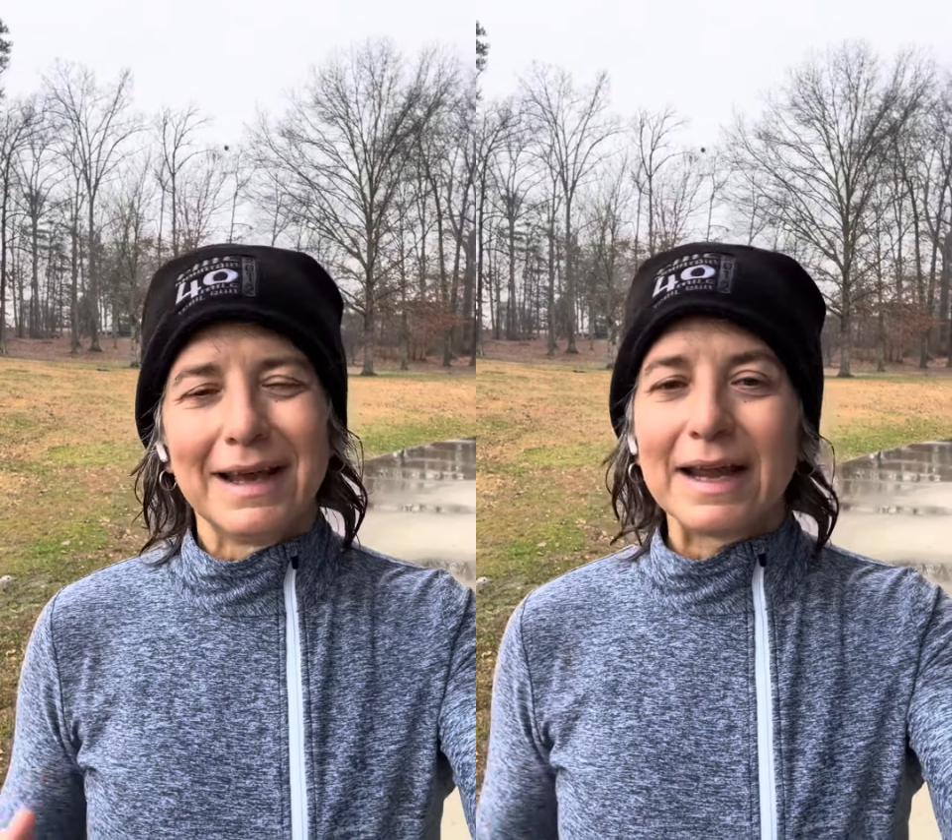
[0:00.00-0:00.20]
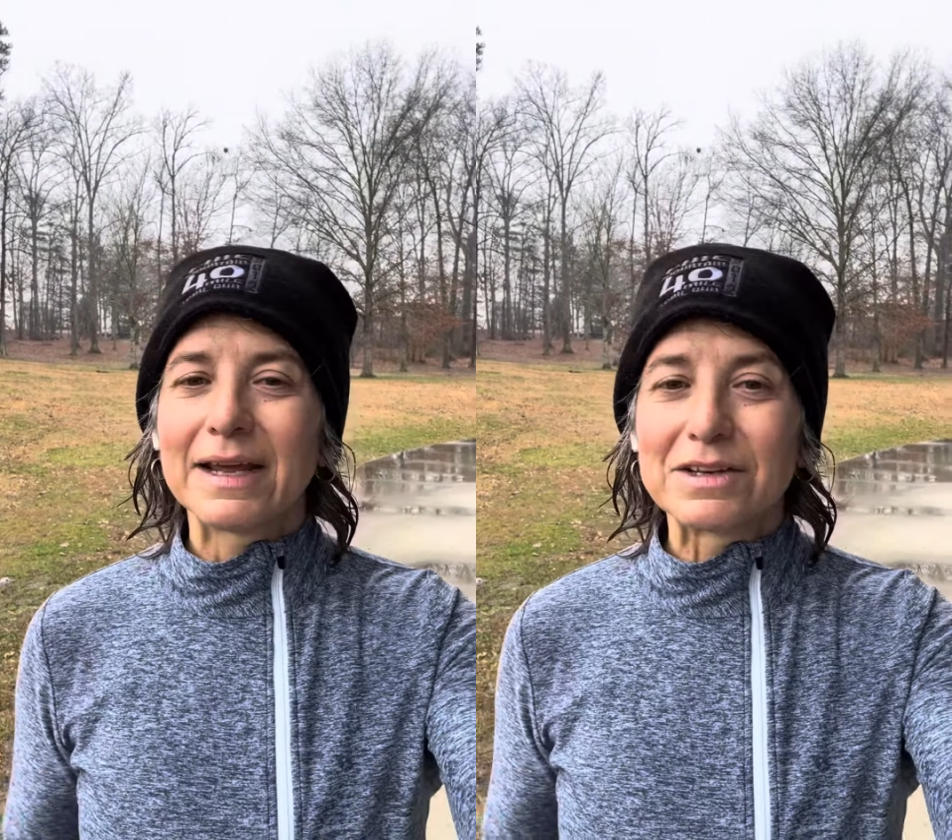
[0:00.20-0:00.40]

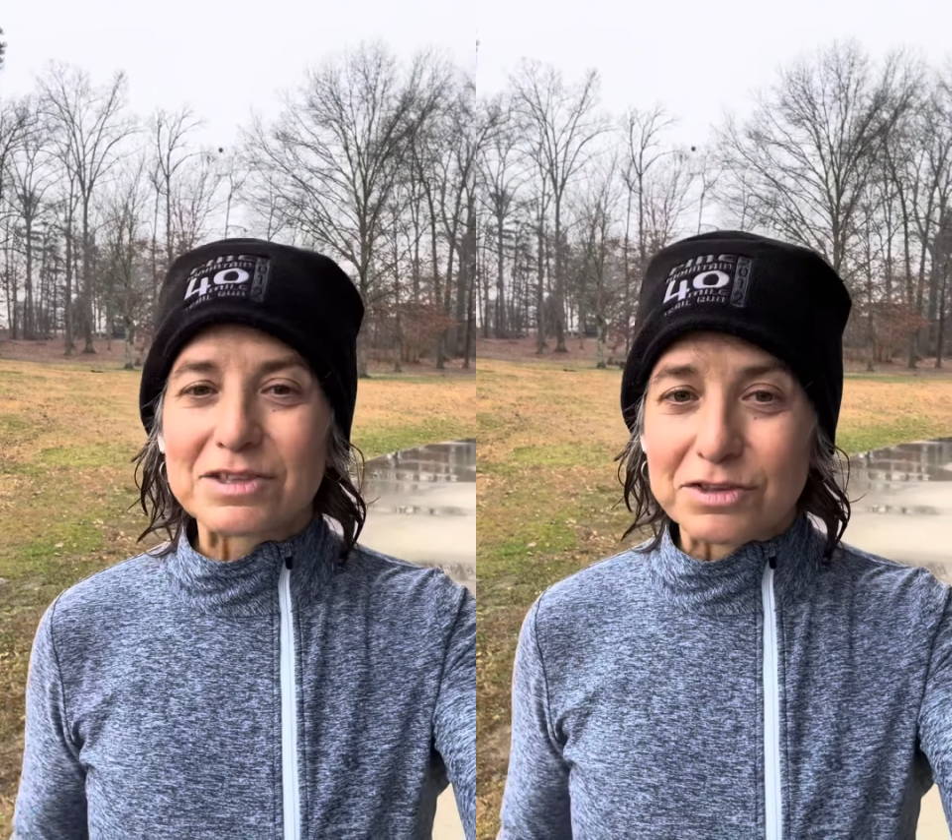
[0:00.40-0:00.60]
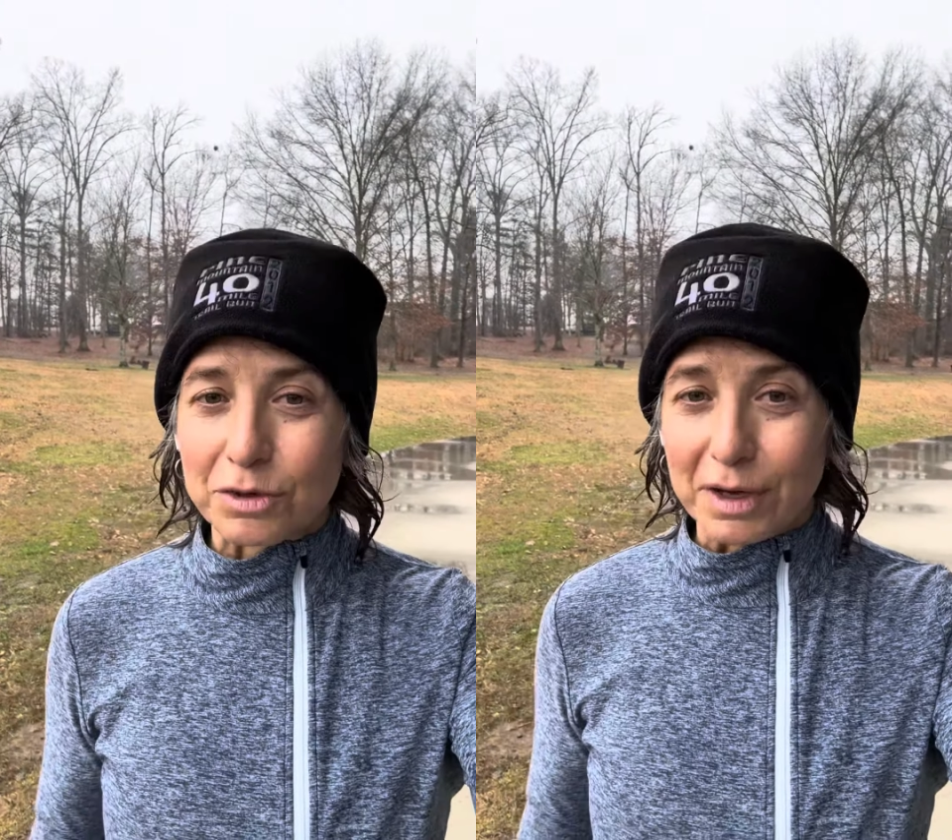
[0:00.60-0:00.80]
and
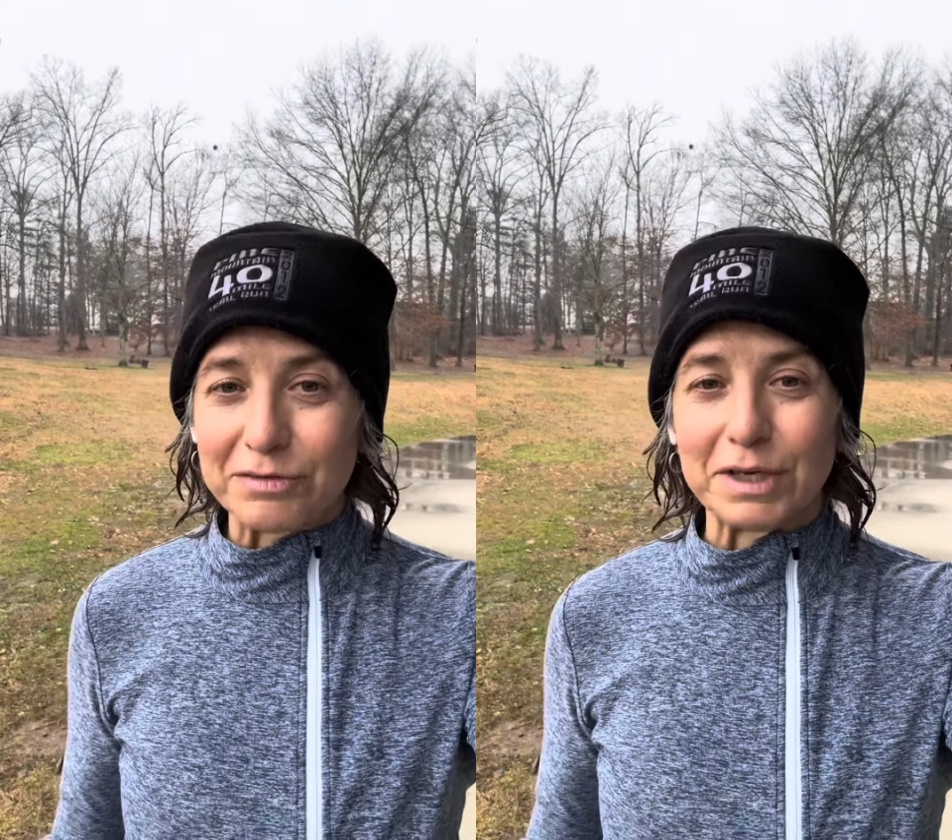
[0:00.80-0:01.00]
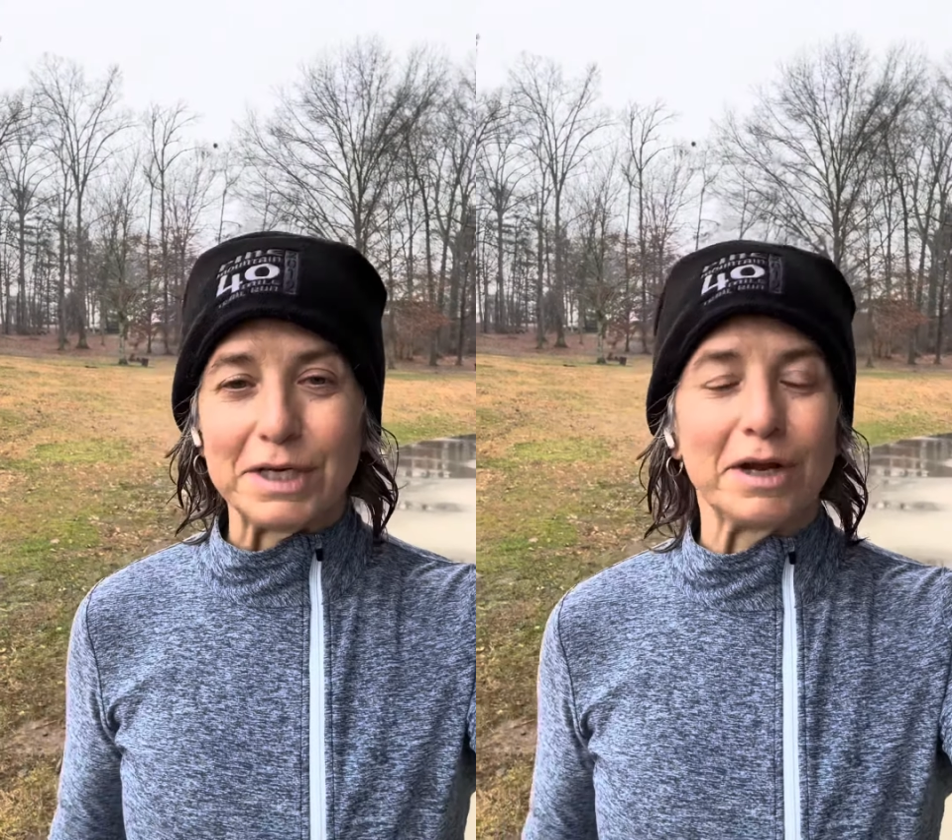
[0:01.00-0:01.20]
do a
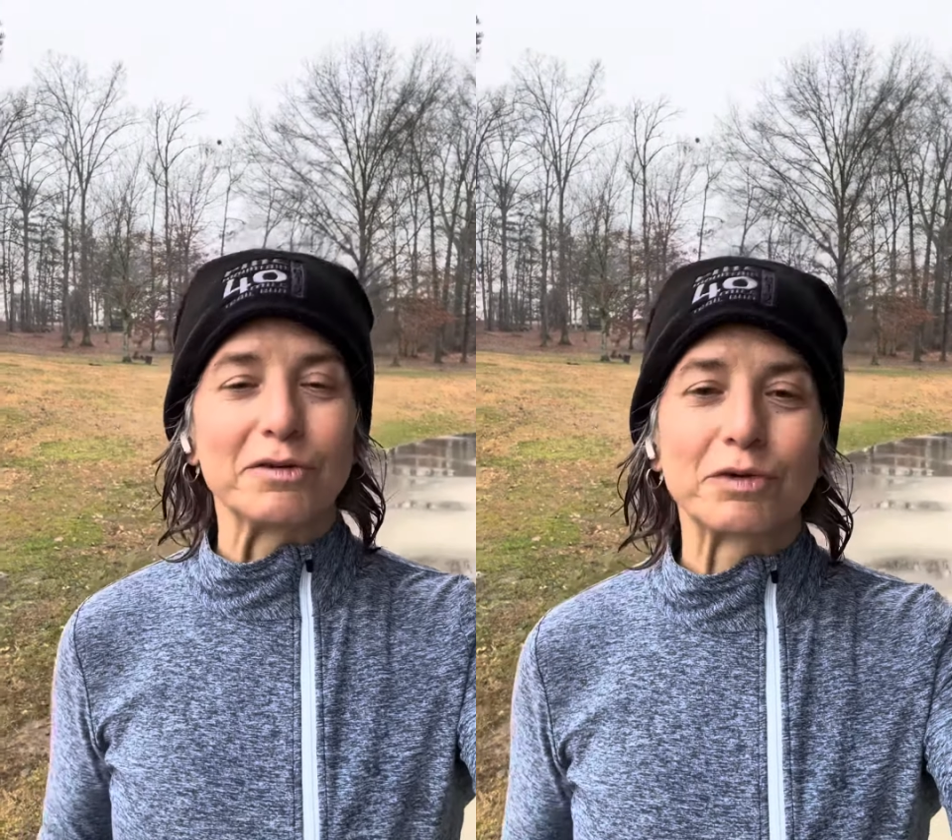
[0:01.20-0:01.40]
video